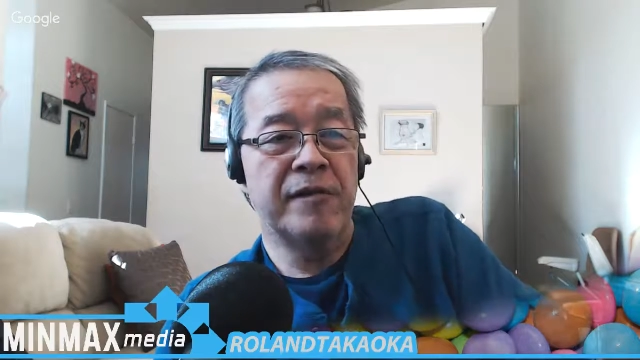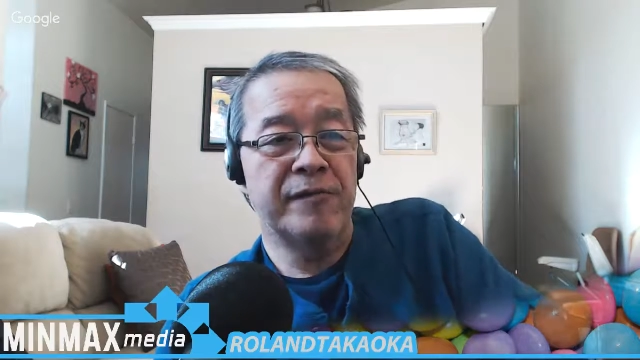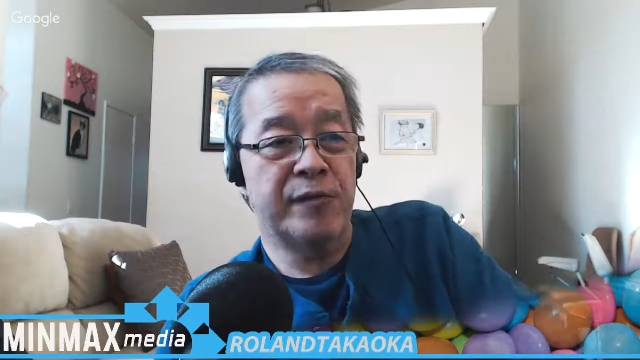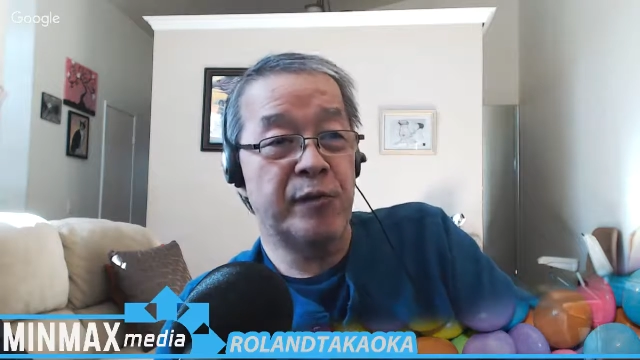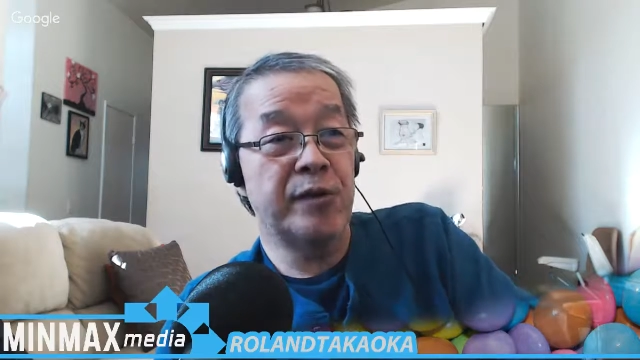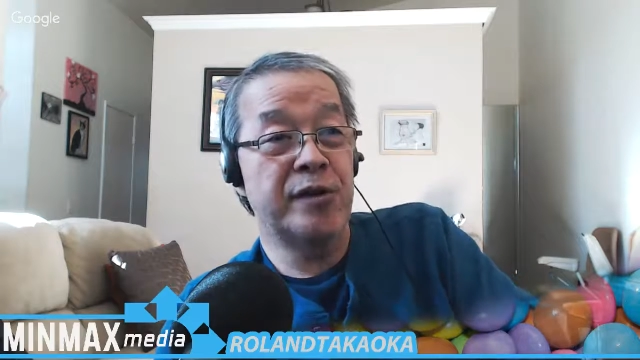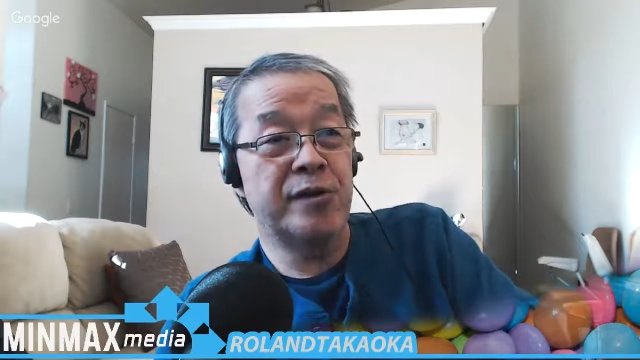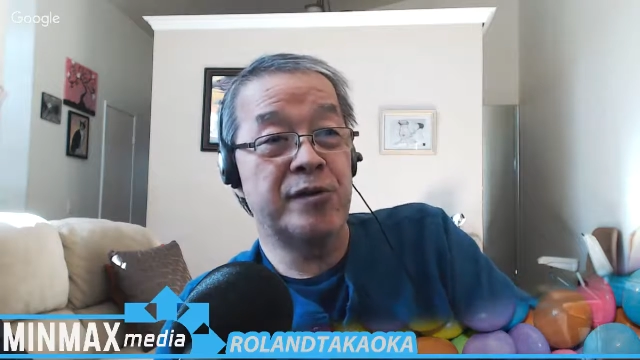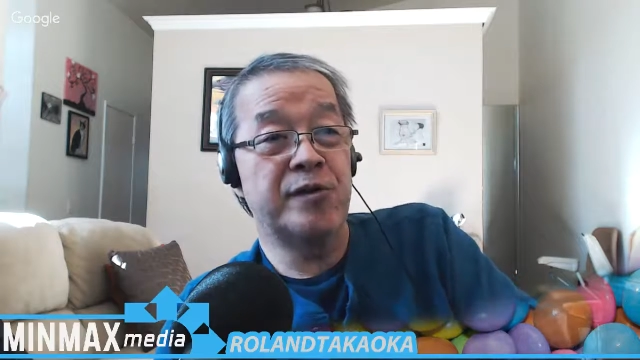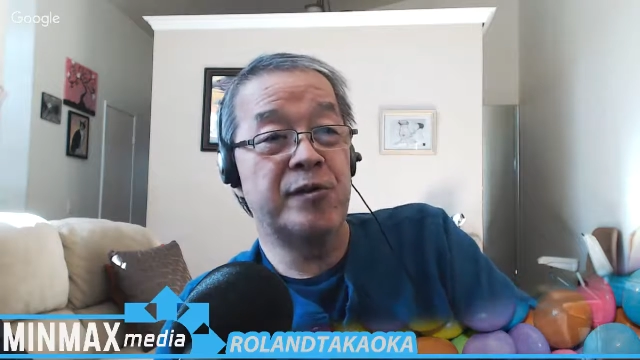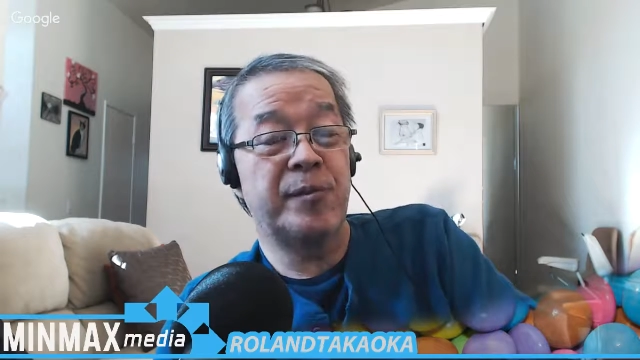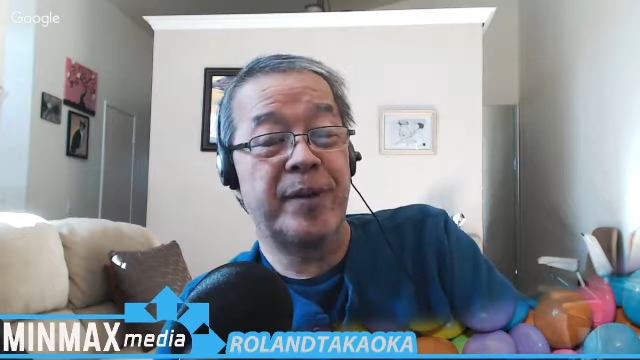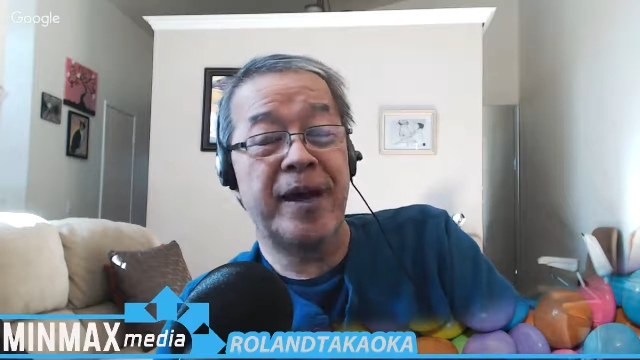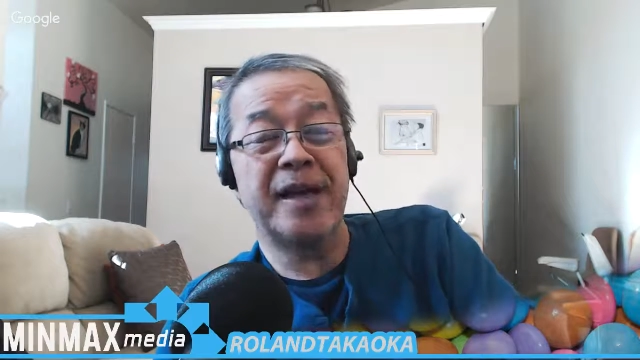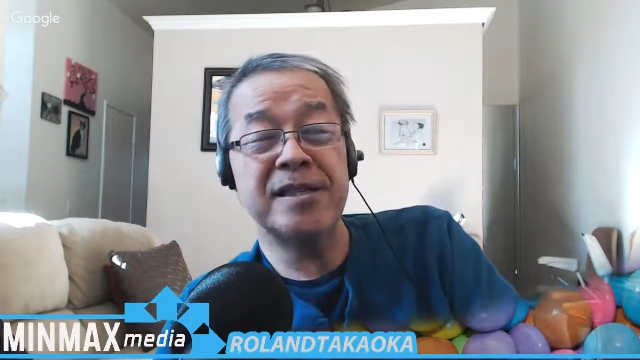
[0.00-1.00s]
for what you do
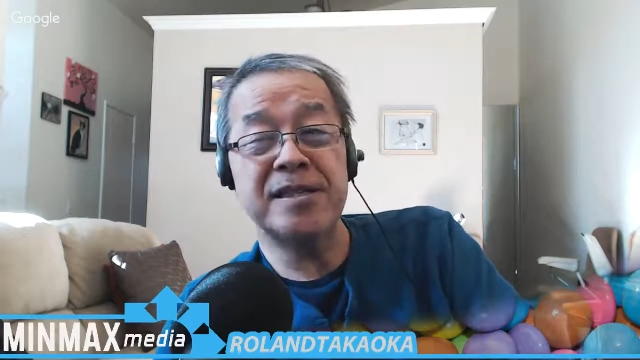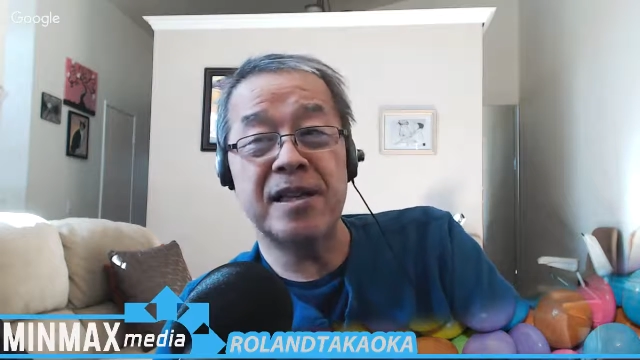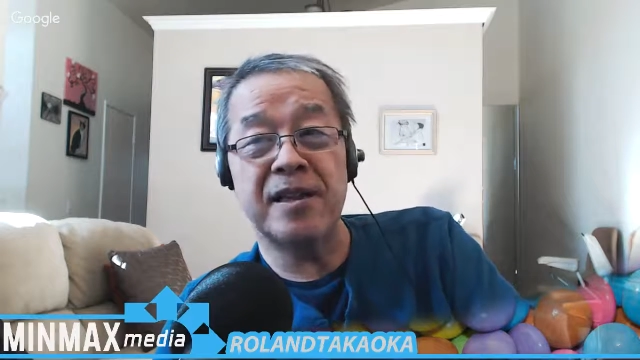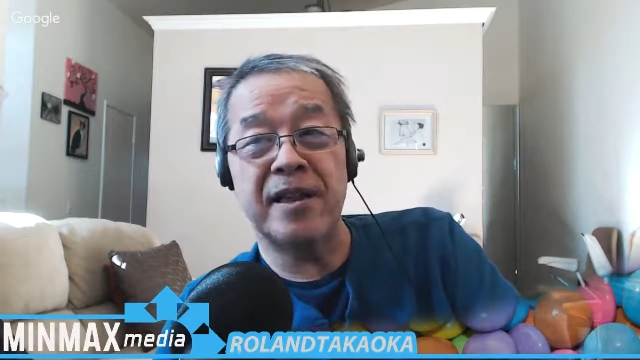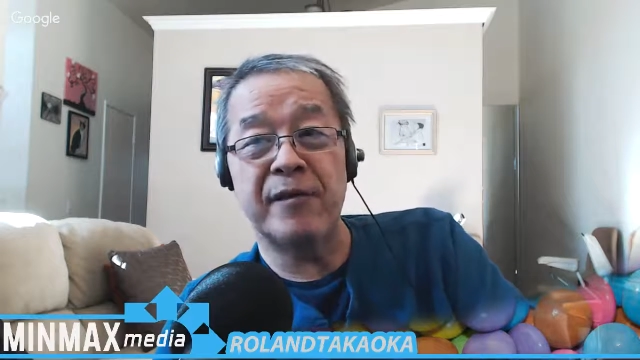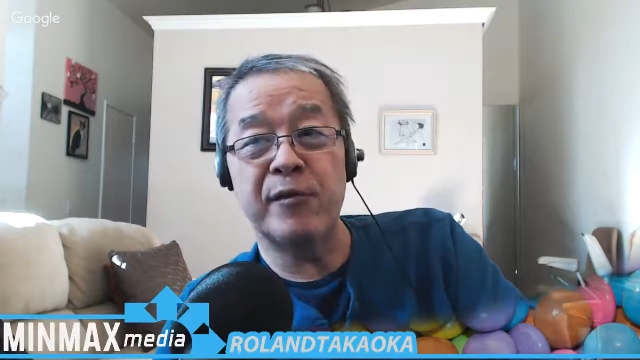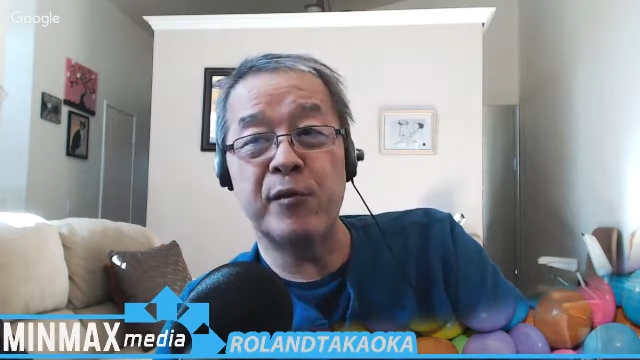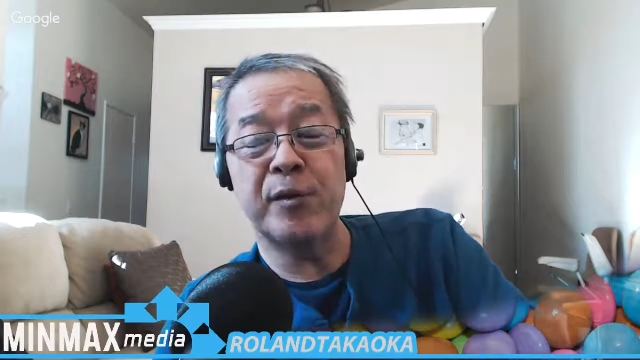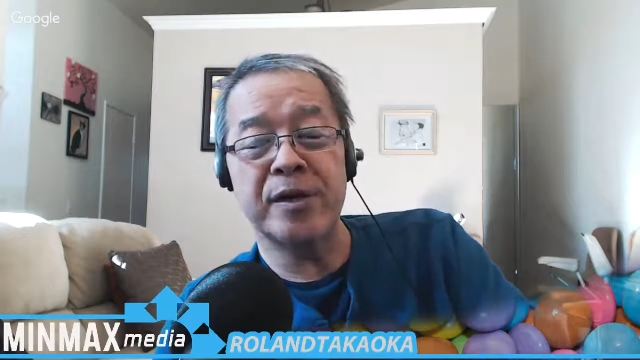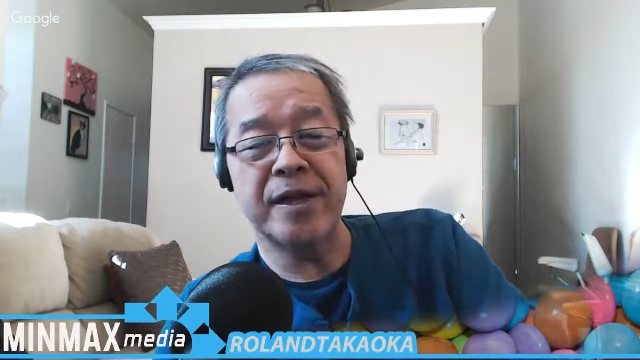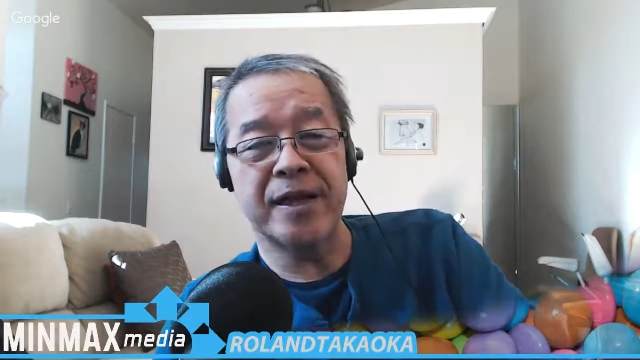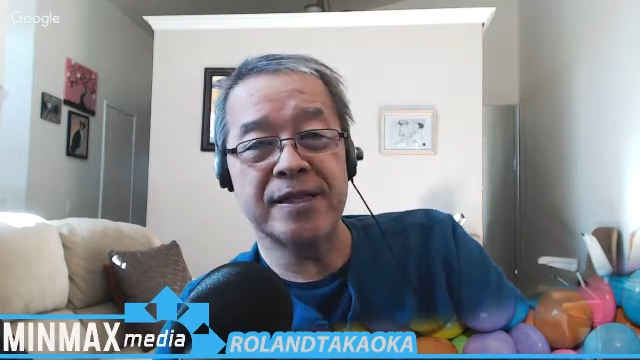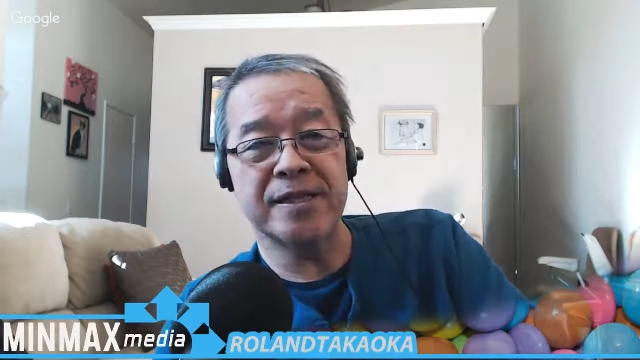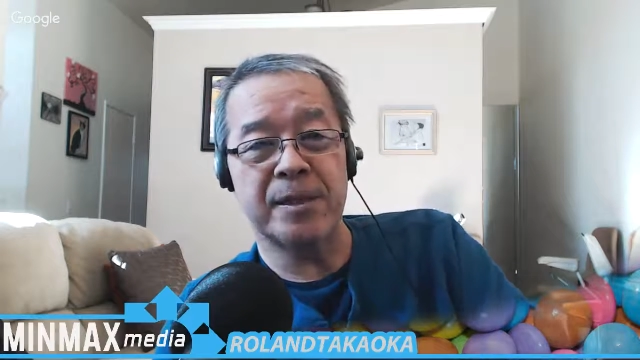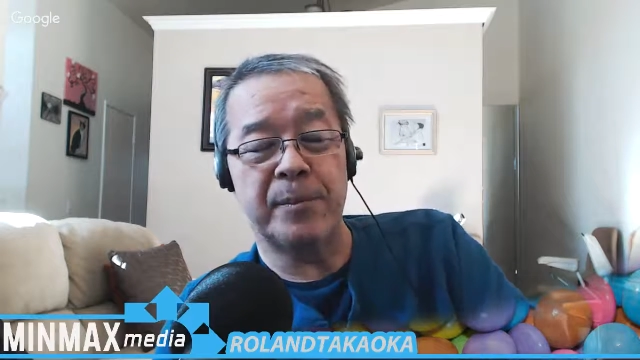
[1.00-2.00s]
best, and everyone
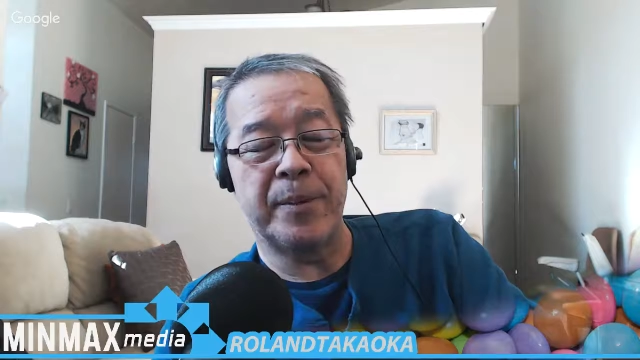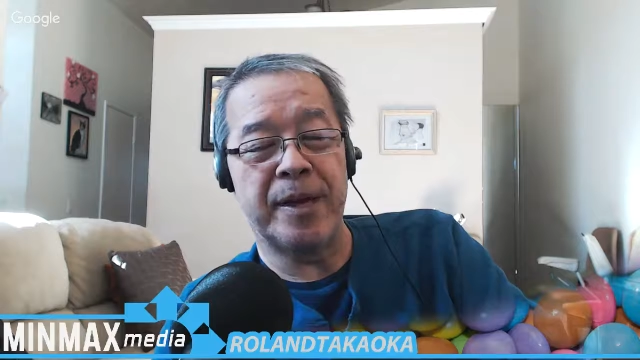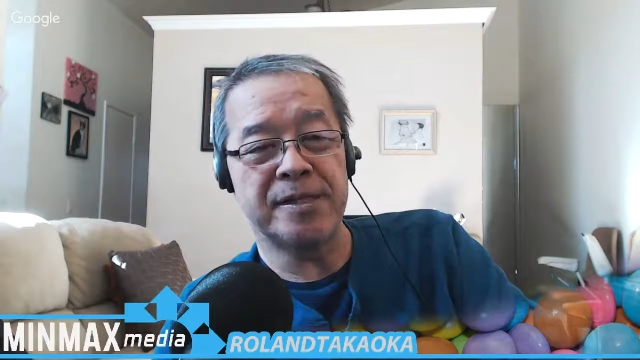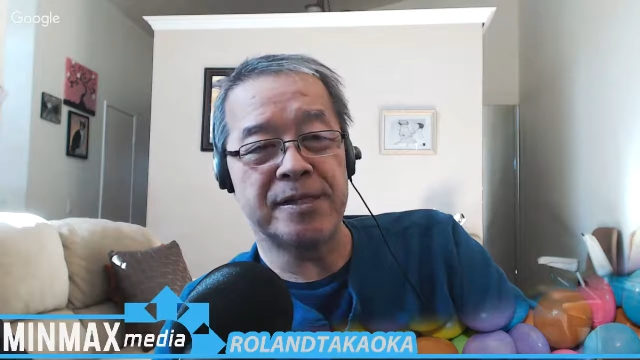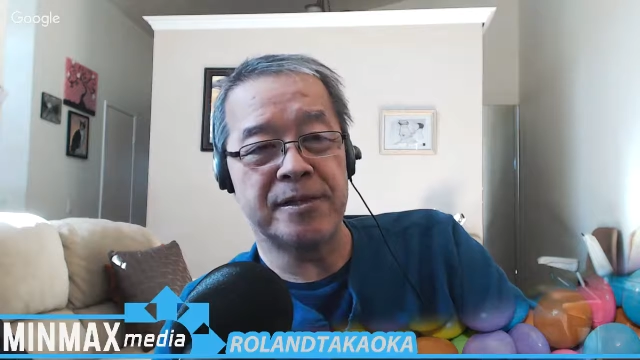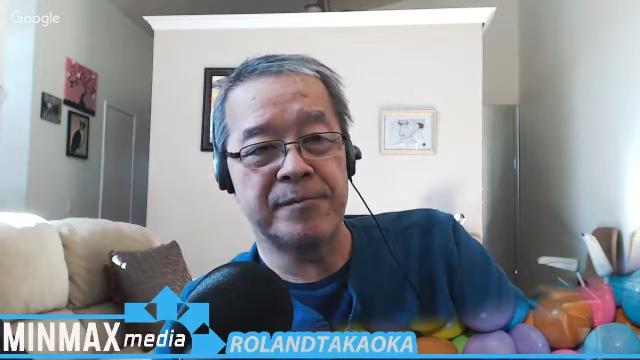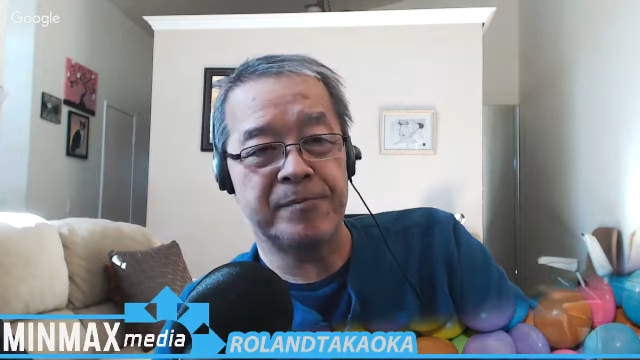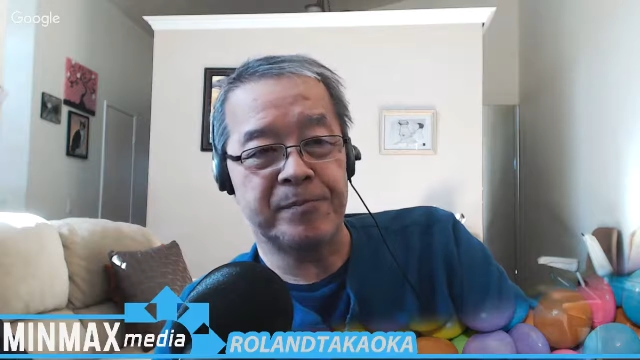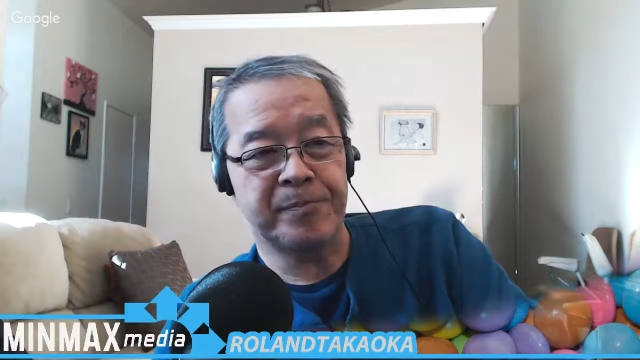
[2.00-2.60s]
gets the best